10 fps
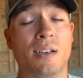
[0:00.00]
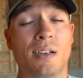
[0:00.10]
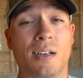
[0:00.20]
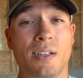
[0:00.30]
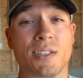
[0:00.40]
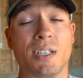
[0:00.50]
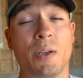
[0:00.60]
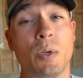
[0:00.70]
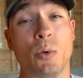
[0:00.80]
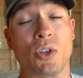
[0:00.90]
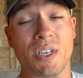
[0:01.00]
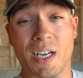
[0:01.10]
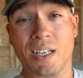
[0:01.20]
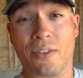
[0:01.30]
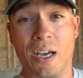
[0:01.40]
It's going to give me about
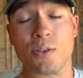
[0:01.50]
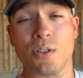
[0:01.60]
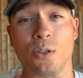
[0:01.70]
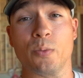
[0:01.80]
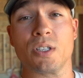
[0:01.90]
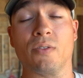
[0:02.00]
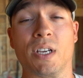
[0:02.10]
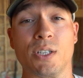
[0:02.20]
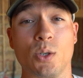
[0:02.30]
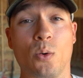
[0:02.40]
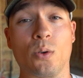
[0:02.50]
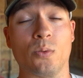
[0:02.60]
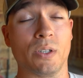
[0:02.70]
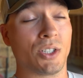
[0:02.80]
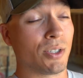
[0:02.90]
90,000 lumens of light total,
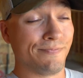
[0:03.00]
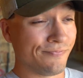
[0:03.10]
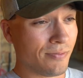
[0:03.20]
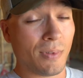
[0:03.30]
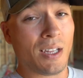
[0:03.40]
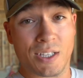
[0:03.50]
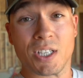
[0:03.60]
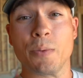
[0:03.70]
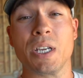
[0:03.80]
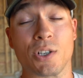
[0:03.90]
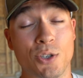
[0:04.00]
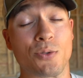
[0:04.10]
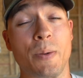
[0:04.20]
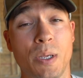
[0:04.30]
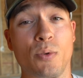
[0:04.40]
which it's going to be
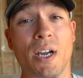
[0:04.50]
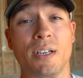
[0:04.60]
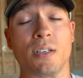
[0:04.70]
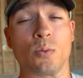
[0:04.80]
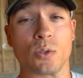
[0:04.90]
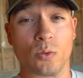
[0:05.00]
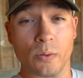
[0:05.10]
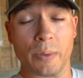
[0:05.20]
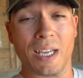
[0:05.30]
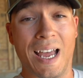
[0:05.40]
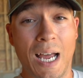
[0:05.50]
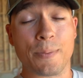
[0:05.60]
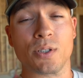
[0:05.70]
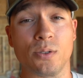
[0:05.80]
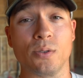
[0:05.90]
extremely bright in here, which will be
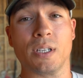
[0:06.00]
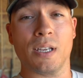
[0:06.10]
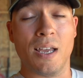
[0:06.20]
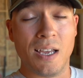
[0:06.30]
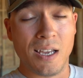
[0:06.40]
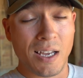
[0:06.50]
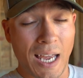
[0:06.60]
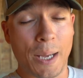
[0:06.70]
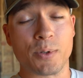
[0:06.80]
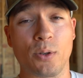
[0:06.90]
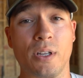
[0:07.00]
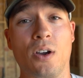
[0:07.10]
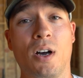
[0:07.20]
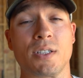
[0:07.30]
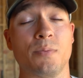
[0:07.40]
absolutely
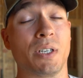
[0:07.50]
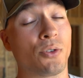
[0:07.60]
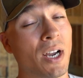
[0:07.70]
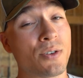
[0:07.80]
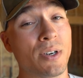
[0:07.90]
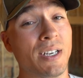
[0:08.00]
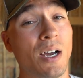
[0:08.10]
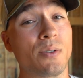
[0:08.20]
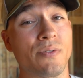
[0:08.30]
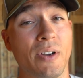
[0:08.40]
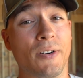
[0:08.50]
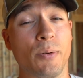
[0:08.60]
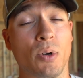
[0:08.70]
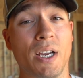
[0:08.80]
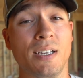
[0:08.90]
awesome. My garage right now is very
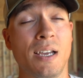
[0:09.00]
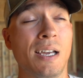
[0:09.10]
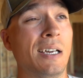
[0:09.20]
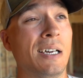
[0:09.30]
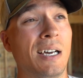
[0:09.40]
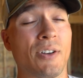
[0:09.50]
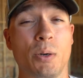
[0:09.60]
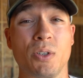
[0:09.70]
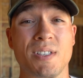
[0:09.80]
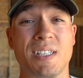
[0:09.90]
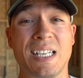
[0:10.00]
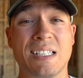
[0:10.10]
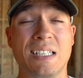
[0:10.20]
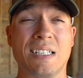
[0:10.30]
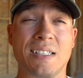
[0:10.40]
bright. We've got about
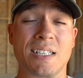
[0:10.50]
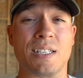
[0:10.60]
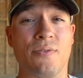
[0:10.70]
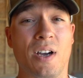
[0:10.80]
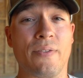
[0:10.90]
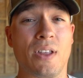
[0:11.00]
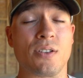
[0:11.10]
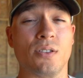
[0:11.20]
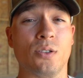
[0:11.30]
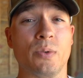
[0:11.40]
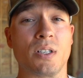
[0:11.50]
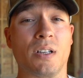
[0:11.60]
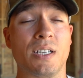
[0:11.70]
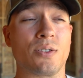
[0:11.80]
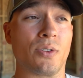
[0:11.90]
60 to 65,000 lumens of
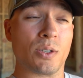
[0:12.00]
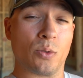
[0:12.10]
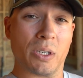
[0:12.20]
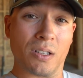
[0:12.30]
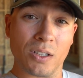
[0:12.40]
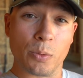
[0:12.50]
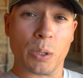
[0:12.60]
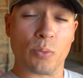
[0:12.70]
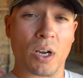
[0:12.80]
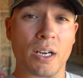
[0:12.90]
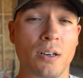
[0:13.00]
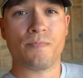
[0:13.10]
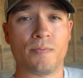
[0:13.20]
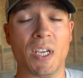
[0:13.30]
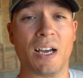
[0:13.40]
light, so this will be a little bit brighter.
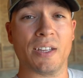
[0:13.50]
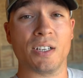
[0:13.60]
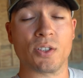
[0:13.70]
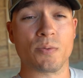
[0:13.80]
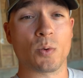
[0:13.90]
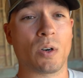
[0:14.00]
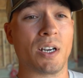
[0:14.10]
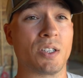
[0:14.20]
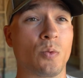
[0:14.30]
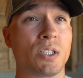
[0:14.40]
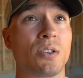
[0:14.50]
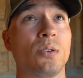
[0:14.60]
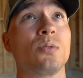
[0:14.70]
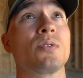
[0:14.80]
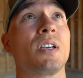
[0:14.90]
Yeah, and then in terms of where I switch
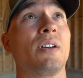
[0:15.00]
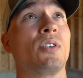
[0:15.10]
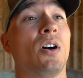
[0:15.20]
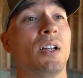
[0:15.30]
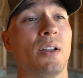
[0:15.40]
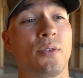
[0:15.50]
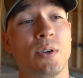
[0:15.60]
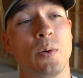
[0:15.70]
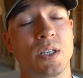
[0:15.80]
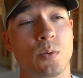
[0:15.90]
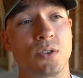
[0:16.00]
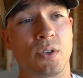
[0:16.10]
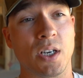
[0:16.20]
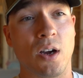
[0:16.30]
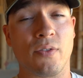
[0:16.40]
those, I've got a three-way switch
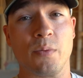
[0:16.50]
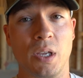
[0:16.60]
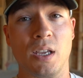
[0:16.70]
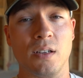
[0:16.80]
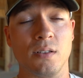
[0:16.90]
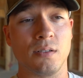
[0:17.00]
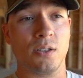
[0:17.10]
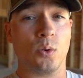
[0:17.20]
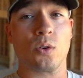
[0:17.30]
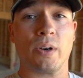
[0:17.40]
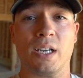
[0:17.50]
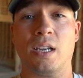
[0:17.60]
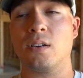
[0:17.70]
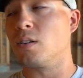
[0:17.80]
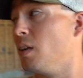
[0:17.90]
running off the door right
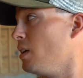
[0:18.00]
here,